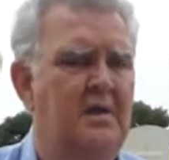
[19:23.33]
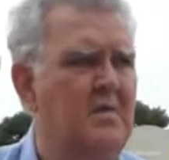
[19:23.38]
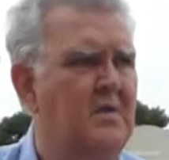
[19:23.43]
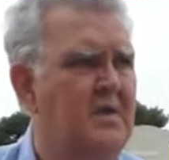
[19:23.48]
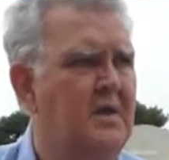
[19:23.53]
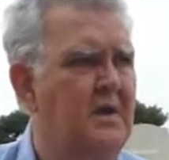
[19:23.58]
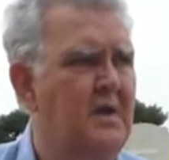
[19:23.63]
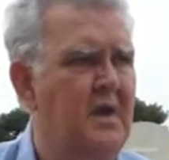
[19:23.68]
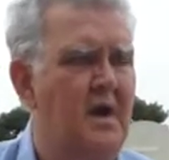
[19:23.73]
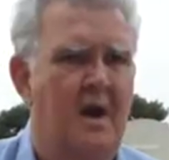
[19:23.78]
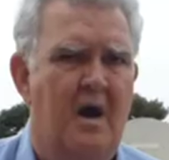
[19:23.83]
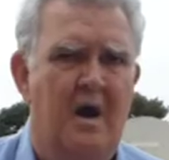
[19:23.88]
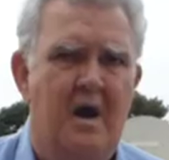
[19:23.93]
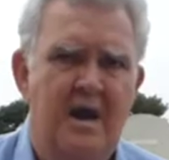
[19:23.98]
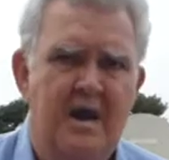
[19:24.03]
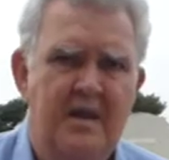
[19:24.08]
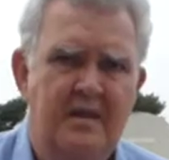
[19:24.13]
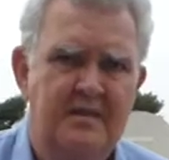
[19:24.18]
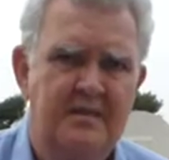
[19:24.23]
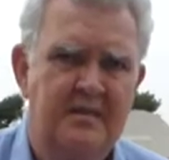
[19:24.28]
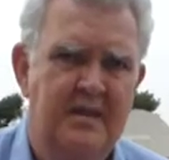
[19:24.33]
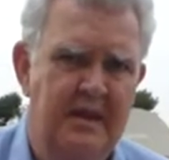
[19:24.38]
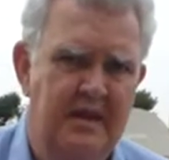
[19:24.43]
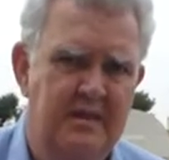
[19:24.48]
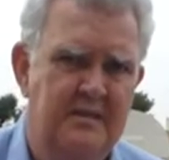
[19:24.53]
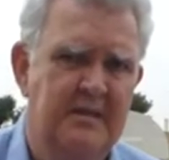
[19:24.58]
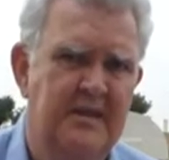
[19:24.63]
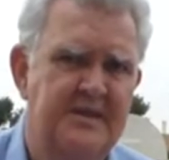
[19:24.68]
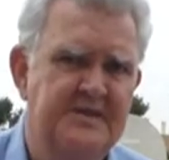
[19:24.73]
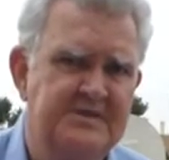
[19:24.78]
Look, I think
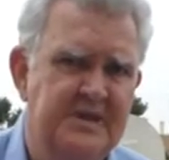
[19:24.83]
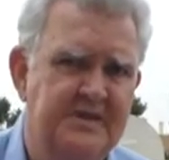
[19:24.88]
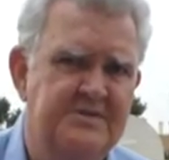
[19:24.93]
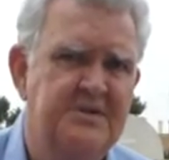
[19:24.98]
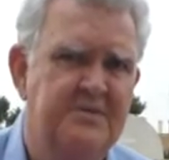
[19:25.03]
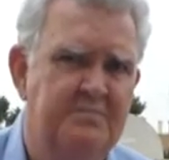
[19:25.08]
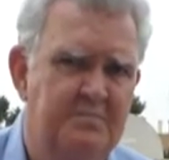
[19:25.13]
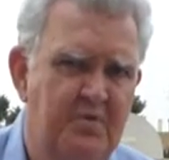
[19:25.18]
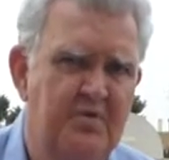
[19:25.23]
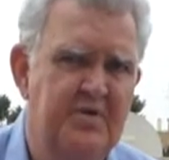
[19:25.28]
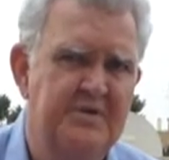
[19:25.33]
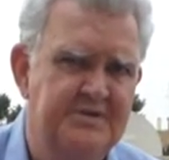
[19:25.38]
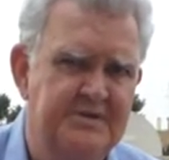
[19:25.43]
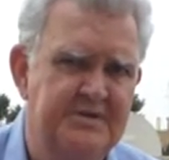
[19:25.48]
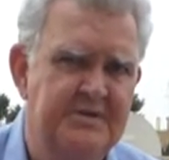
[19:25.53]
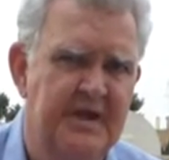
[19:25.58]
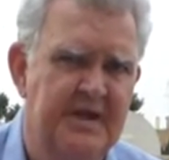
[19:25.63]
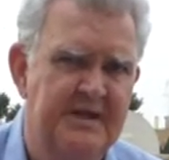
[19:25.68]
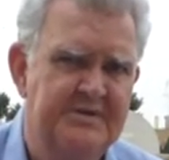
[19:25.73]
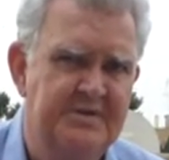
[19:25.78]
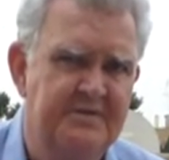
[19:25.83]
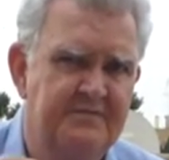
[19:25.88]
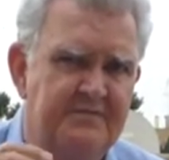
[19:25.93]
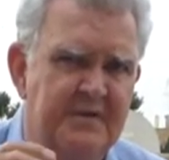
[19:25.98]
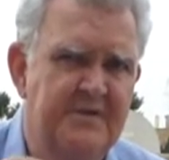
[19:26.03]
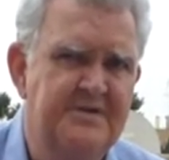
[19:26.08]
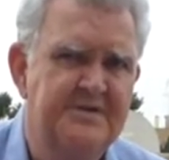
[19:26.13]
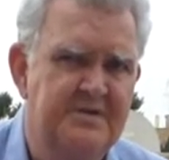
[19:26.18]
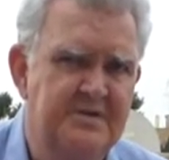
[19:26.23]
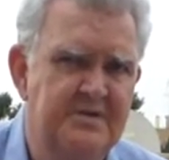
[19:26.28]
there's such a person as a
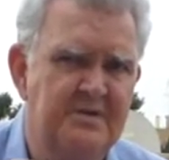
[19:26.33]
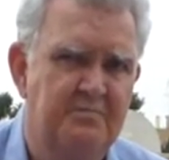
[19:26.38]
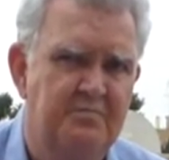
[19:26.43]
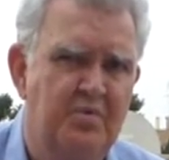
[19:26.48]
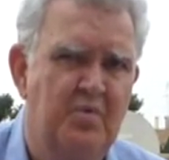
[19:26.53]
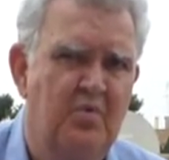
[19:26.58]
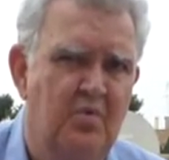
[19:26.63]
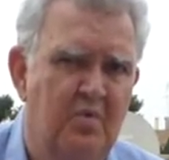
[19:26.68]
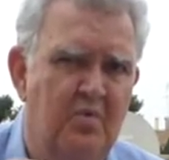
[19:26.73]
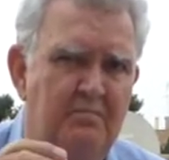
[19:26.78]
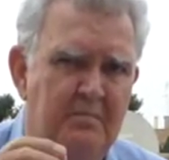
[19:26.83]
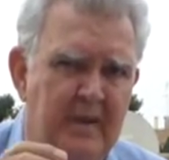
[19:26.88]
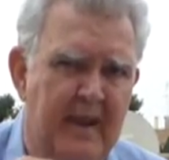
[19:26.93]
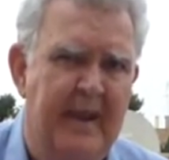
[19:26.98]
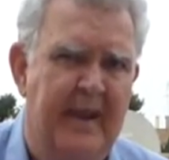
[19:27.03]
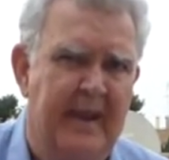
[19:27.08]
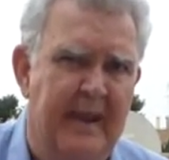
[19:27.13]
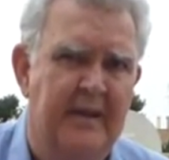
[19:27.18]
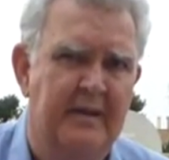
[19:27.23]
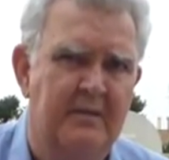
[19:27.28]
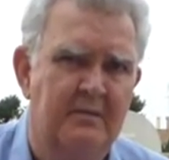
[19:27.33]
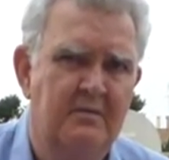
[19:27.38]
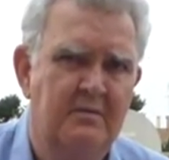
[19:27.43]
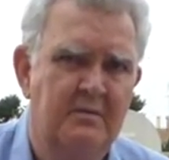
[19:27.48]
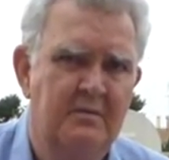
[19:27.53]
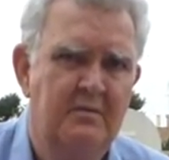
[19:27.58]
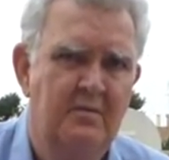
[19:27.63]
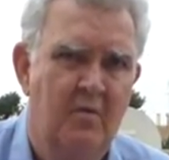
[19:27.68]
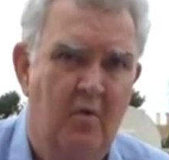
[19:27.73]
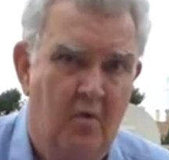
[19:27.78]
Vincent de Paul man
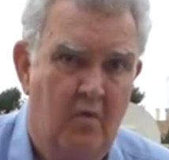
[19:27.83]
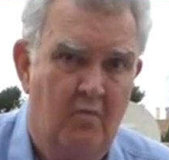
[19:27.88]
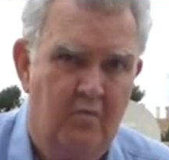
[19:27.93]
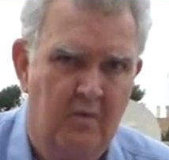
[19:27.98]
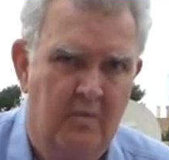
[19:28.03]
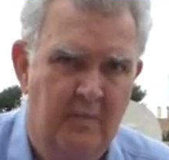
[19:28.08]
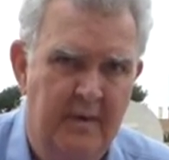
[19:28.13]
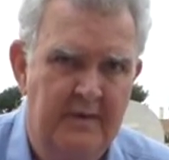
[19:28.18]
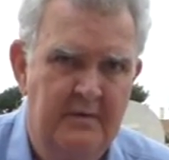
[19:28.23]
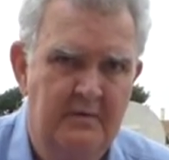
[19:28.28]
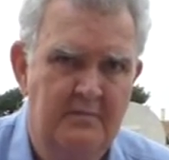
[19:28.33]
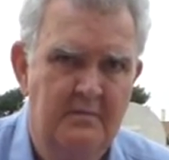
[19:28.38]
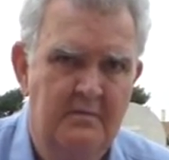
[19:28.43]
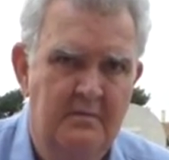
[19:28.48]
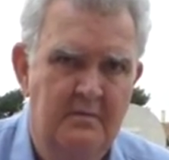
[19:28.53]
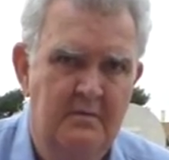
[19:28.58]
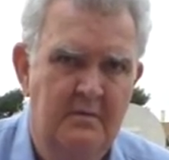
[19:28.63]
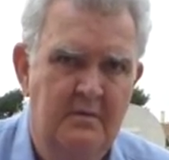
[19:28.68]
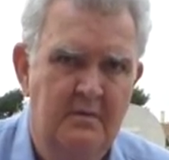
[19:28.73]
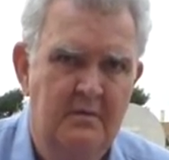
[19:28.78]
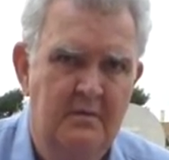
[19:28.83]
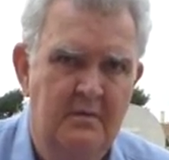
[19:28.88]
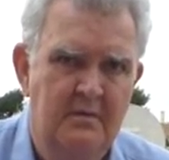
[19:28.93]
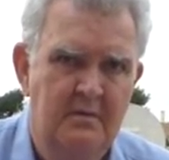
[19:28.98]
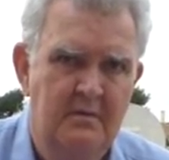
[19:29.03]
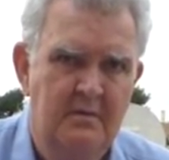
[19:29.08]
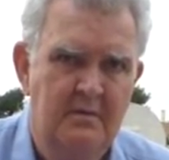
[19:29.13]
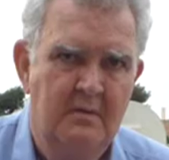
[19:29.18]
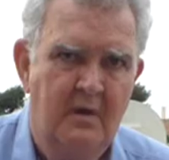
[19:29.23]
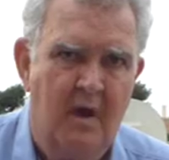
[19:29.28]
or woman.
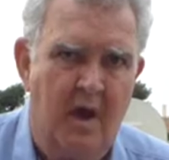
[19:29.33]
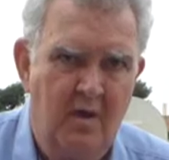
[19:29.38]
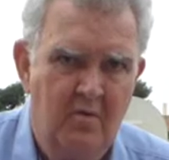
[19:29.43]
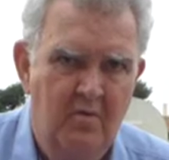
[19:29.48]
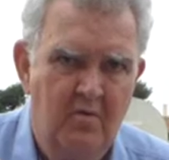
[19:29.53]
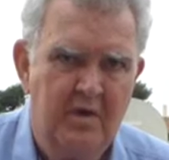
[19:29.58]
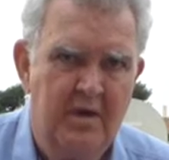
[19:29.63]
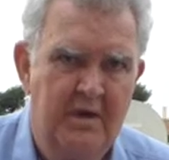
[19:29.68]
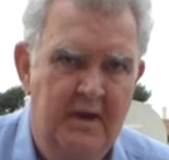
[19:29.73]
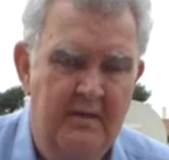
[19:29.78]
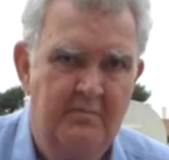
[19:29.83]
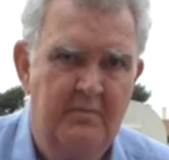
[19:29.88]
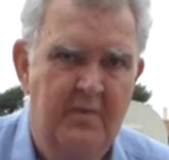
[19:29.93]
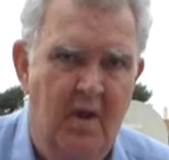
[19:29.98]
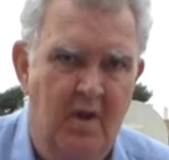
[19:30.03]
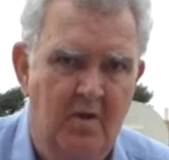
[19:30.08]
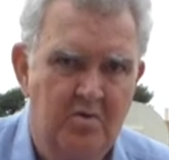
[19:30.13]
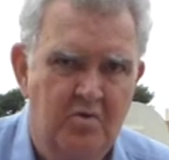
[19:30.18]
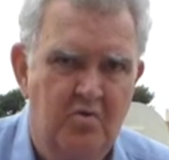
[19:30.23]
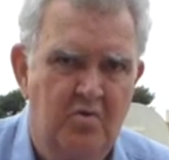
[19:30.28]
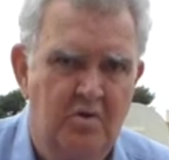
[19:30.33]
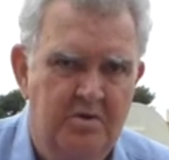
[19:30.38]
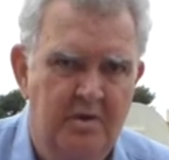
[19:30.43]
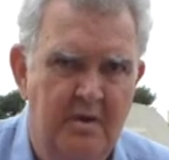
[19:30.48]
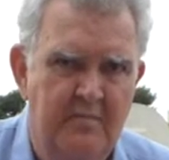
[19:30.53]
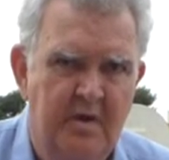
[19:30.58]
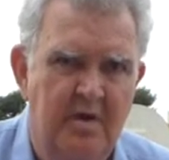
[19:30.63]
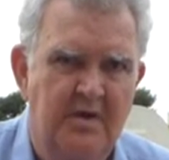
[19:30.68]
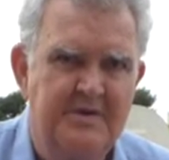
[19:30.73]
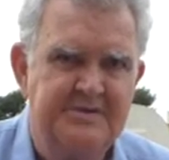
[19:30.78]
I'll look at him, I'll talk to
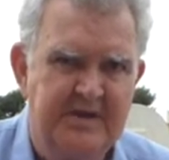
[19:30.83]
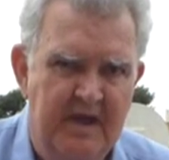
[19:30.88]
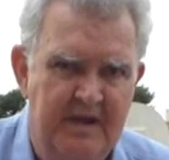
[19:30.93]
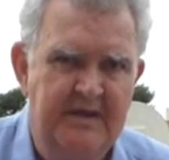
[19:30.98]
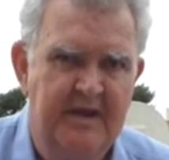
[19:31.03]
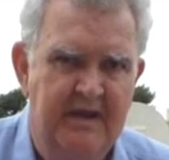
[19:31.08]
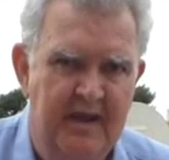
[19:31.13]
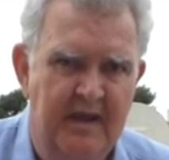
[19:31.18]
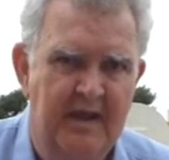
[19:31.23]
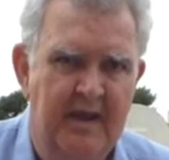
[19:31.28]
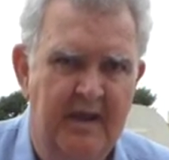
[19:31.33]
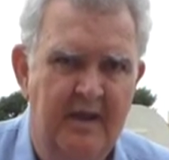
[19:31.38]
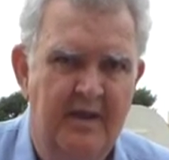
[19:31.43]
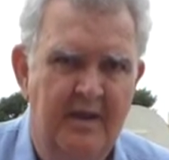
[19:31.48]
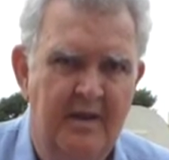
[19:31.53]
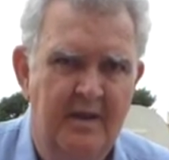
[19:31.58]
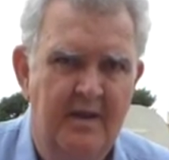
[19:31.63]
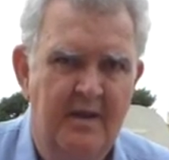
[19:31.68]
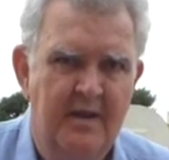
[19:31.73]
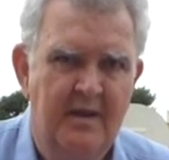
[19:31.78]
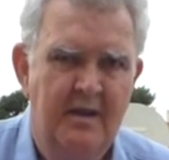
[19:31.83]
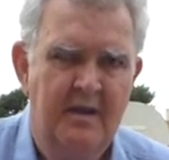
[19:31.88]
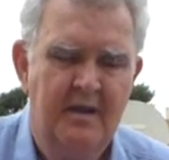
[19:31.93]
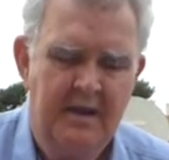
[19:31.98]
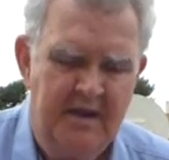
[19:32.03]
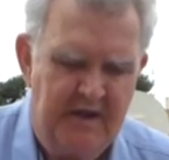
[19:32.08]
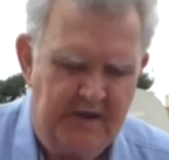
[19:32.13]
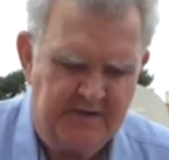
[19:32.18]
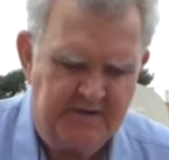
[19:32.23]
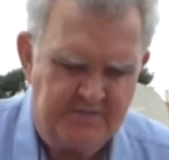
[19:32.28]
him and I'll say, yeah,
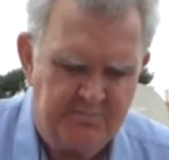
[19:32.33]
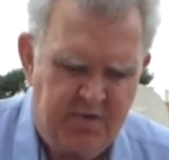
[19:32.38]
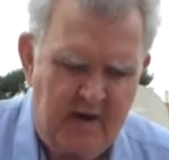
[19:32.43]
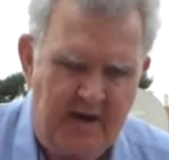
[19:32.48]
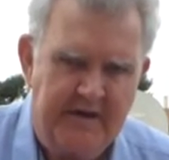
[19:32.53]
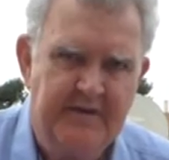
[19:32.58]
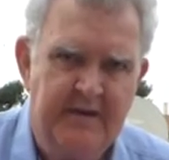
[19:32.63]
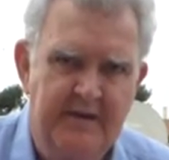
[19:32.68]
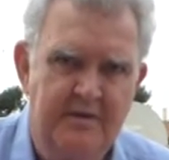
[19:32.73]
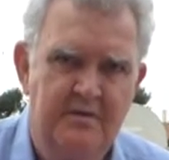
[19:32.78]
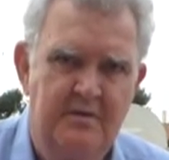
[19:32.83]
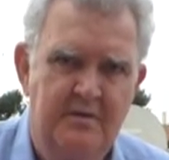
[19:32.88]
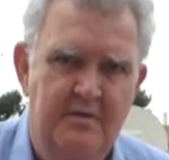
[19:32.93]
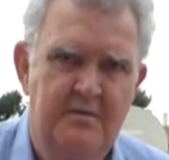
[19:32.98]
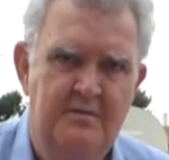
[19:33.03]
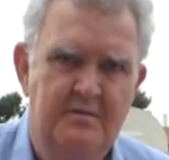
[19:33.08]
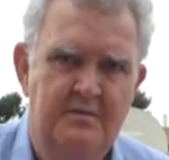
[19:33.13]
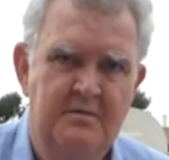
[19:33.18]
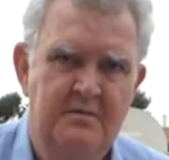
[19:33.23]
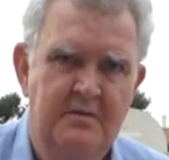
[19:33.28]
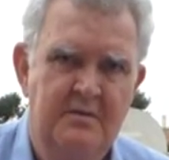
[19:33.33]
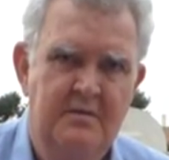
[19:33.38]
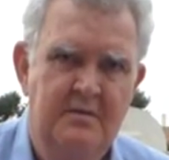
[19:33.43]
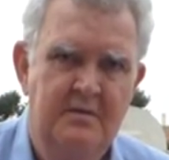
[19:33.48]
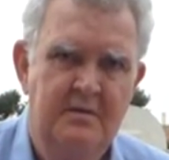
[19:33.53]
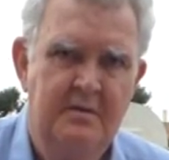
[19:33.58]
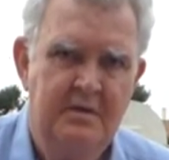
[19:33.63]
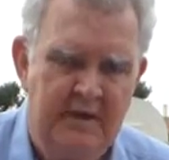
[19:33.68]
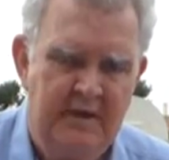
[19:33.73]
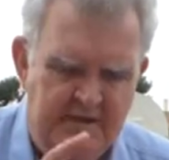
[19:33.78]
he's practical,
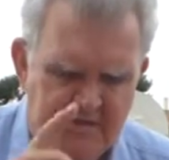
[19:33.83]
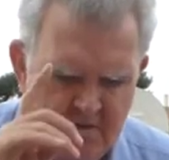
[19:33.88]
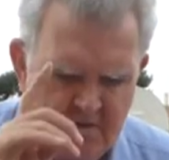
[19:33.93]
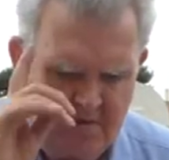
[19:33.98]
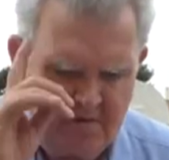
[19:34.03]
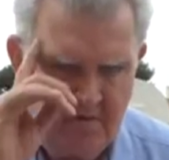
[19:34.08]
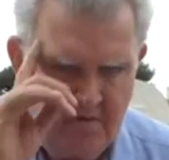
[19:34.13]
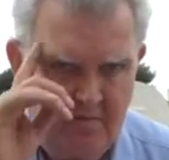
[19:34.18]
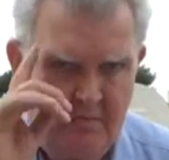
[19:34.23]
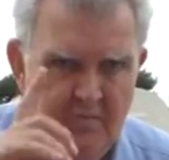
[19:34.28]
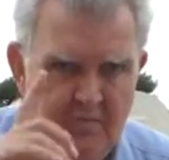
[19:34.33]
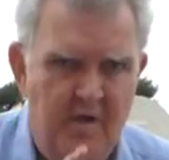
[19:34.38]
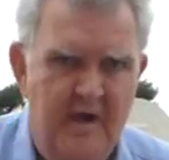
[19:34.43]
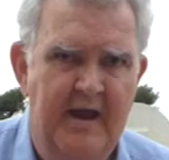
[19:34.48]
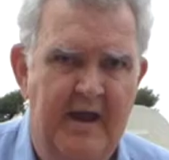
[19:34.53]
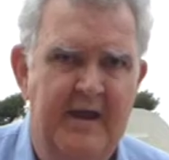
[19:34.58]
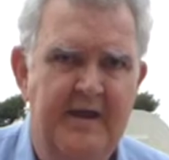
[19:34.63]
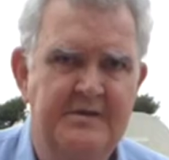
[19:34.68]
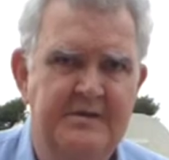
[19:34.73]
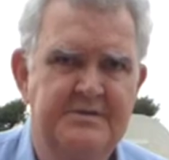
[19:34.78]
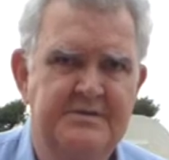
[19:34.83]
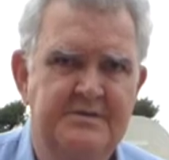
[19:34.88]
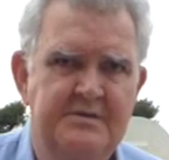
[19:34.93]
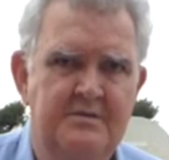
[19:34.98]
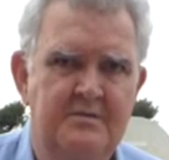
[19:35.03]
he's got good brains,